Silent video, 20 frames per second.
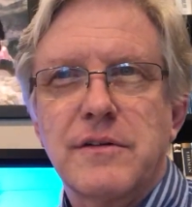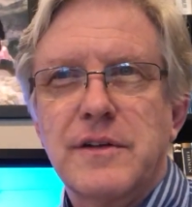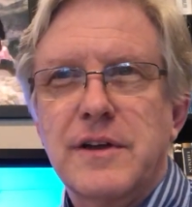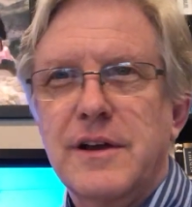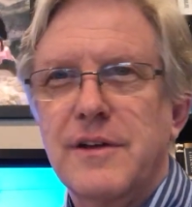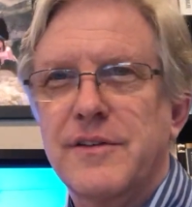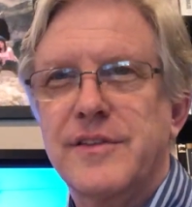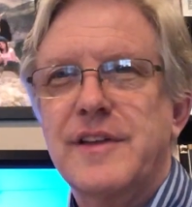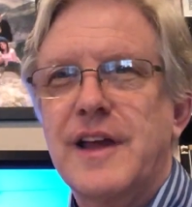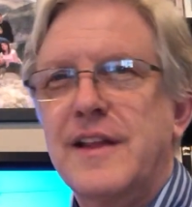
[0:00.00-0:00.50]

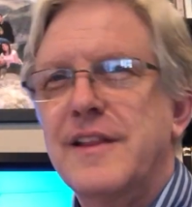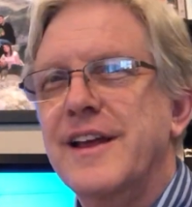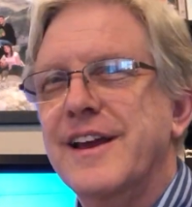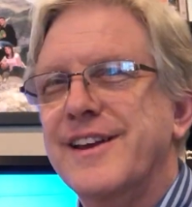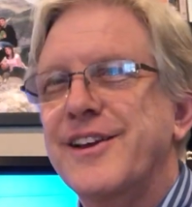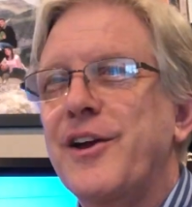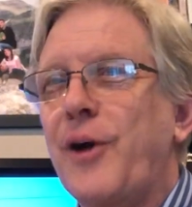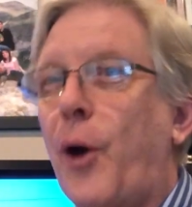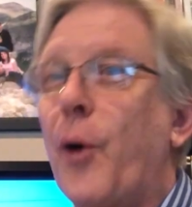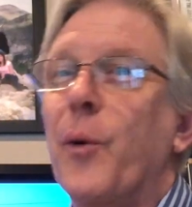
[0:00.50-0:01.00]
Here, it's not
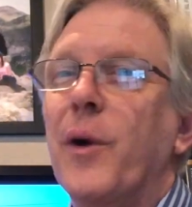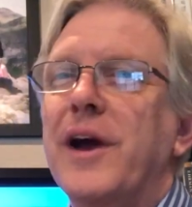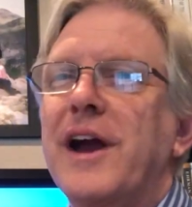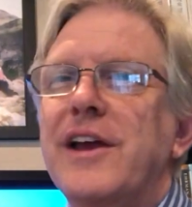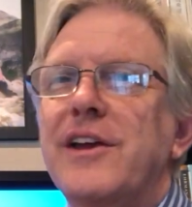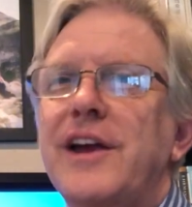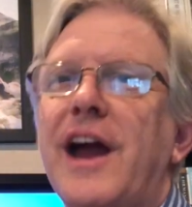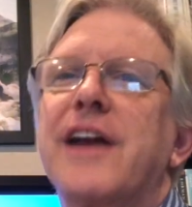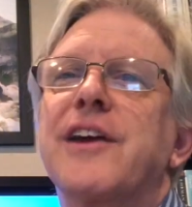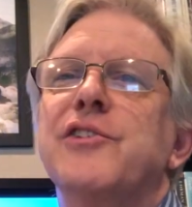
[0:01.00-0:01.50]
like, oh,
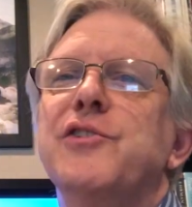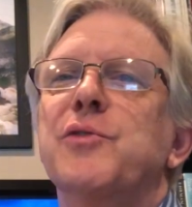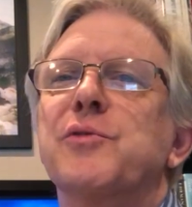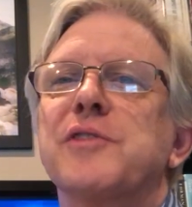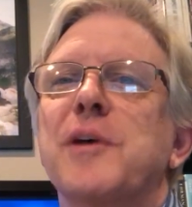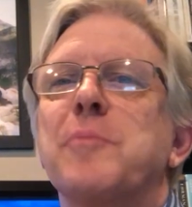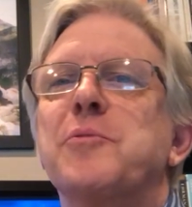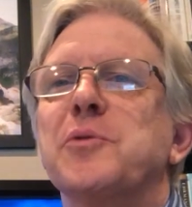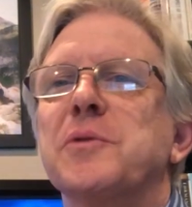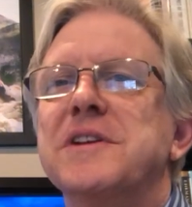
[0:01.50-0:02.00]
yeah, I can use
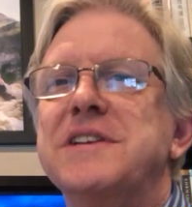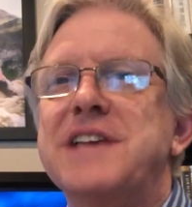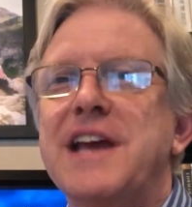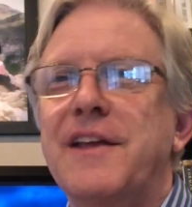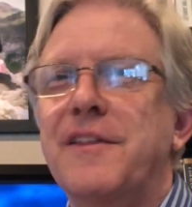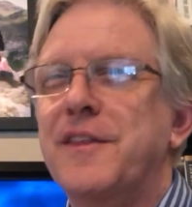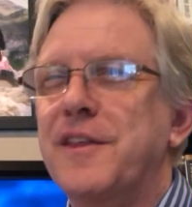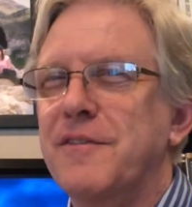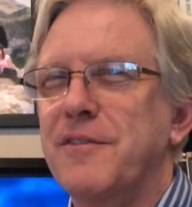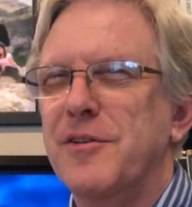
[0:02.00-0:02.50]
up to
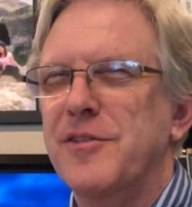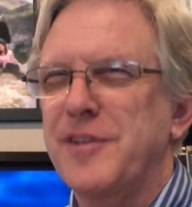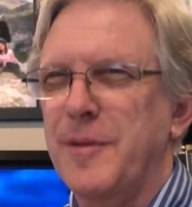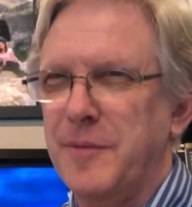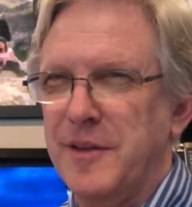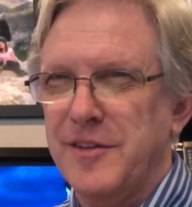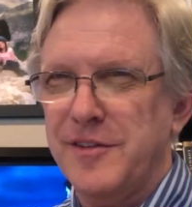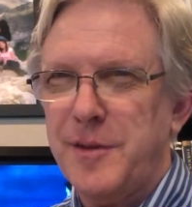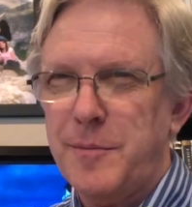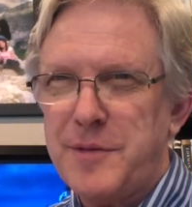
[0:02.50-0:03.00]
1/10 of or
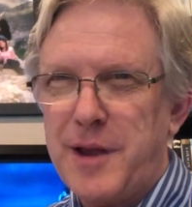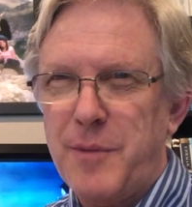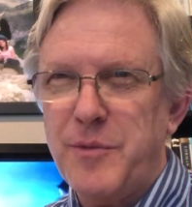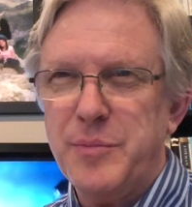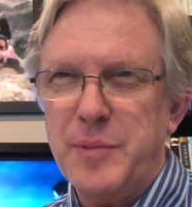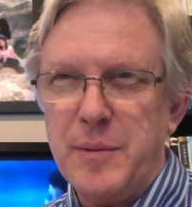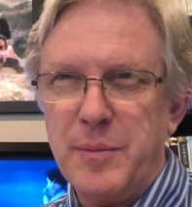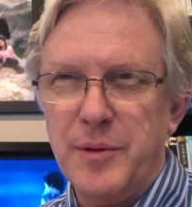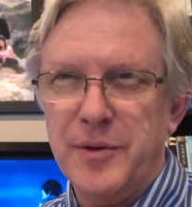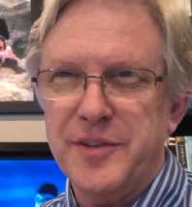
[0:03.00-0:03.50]
something. Sometimes
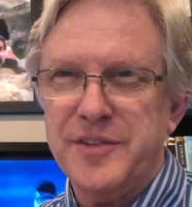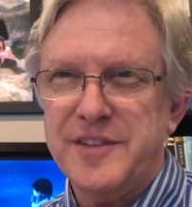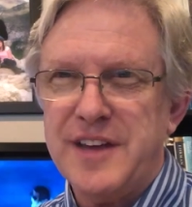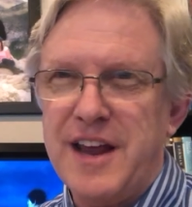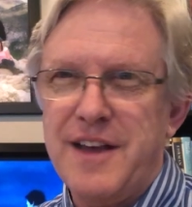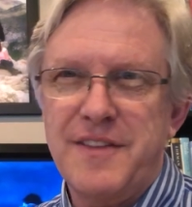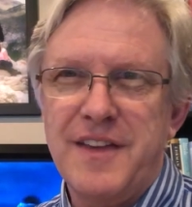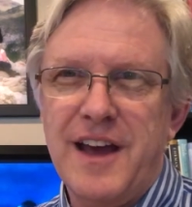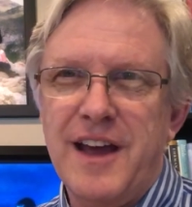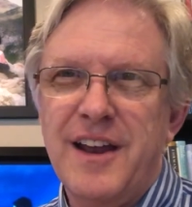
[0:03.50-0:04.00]
people
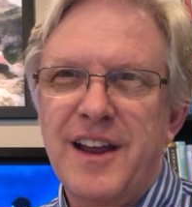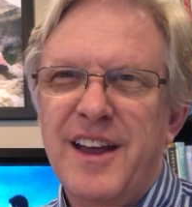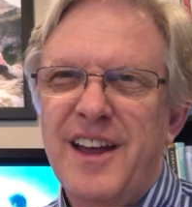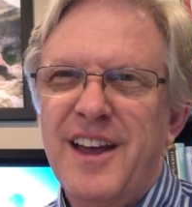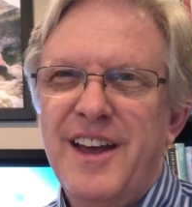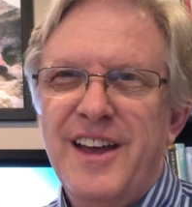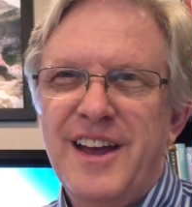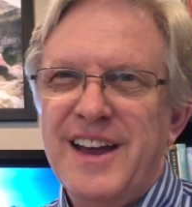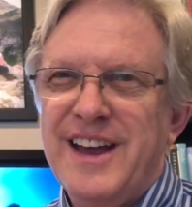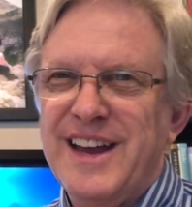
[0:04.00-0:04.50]
say that.
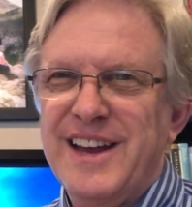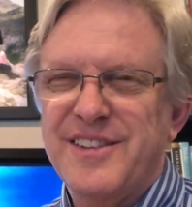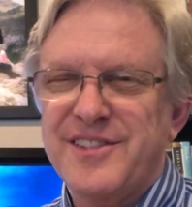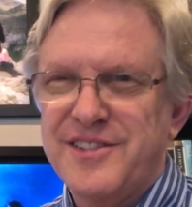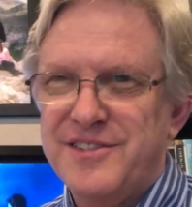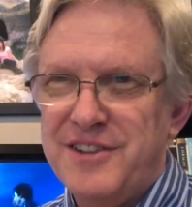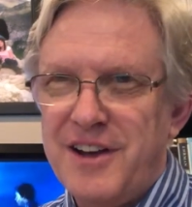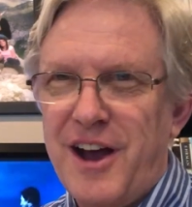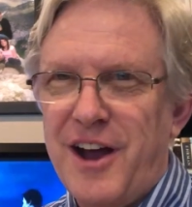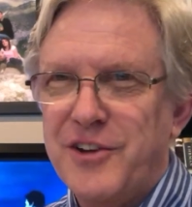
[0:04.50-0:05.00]
It's
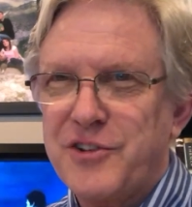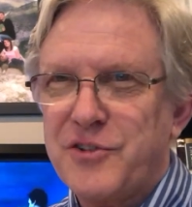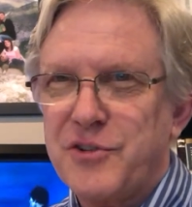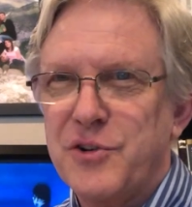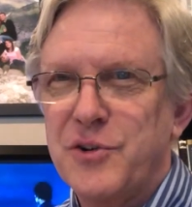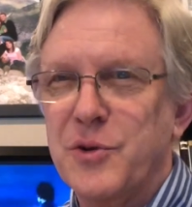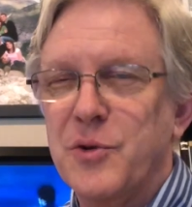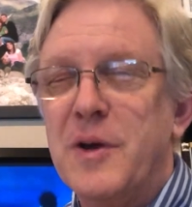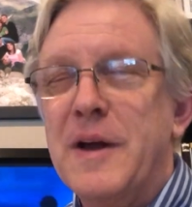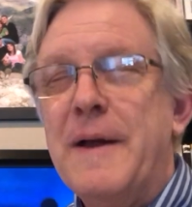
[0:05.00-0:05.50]
not
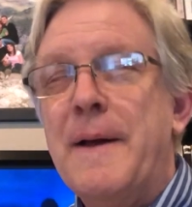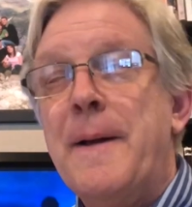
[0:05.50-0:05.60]
true.